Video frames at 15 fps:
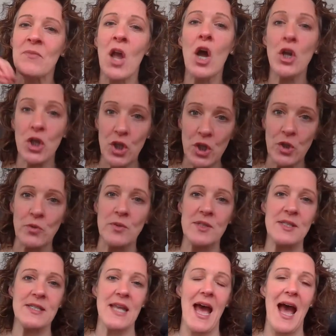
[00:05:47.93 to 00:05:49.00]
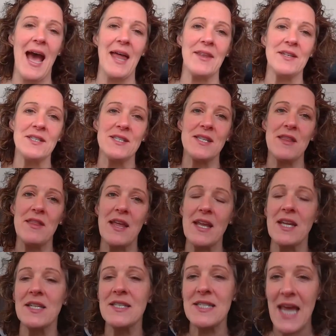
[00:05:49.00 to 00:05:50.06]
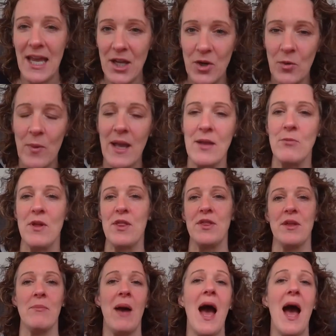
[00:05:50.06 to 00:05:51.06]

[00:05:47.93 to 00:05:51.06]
a use and they can take away with them,